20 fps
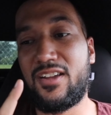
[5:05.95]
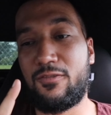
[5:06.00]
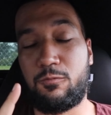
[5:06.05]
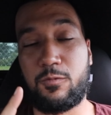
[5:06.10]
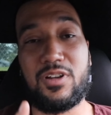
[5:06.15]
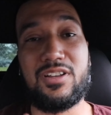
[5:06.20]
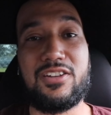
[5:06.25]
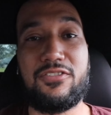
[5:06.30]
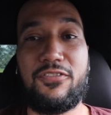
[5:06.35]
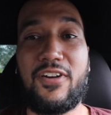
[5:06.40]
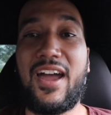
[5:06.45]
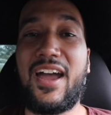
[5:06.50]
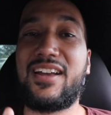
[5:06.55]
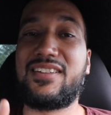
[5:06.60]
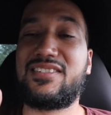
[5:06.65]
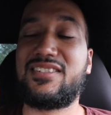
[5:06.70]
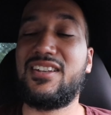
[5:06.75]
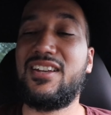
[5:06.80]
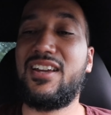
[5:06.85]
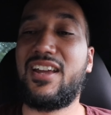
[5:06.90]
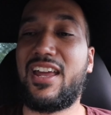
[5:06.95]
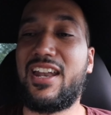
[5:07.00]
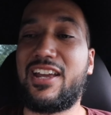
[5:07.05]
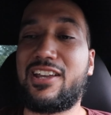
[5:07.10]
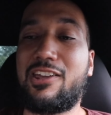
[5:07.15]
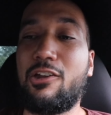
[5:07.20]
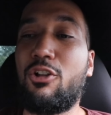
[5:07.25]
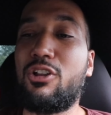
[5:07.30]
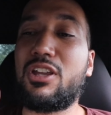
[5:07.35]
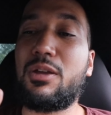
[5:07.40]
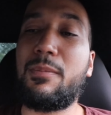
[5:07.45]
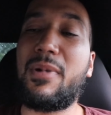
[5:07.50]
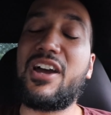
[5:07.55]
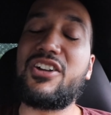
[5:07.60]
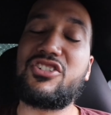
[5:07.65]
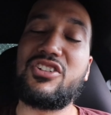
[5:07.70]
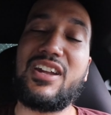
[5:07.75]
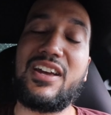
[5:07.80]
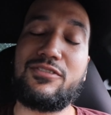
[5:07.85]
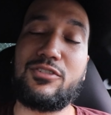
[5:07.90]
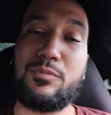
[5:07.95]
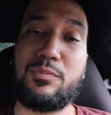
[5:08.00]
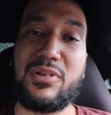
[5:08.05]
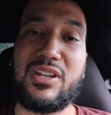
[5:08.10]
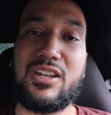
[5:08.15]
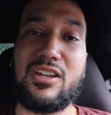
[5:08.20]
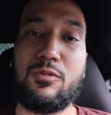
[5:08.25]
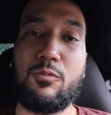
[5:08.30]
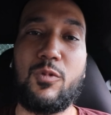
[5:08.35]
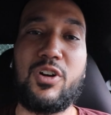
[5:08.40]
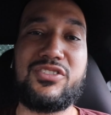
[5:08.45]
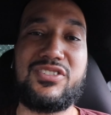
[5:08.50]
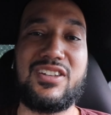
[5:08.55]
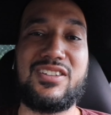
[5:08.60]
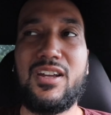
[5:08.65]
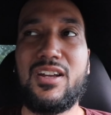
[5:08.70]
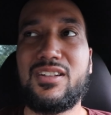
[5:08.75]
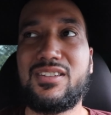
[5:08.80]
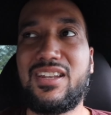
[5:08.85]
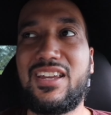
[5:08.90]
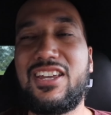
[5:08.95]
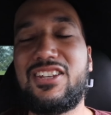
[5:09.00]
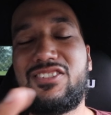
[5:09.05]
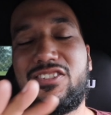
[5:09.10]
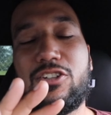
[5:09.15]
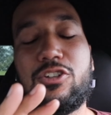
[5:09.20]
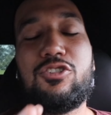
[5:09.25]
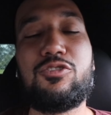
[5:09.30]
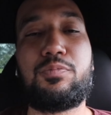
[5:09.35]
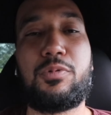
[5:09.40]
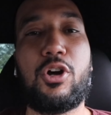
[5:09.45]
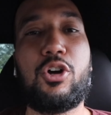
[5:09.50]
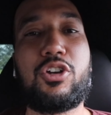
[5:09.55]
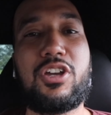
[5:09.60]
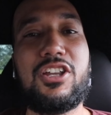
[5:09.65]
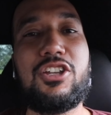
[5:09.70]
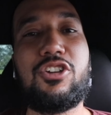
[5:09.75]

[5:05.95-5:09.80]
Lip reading: really fast, and I can only imagine after once the ECU is broken,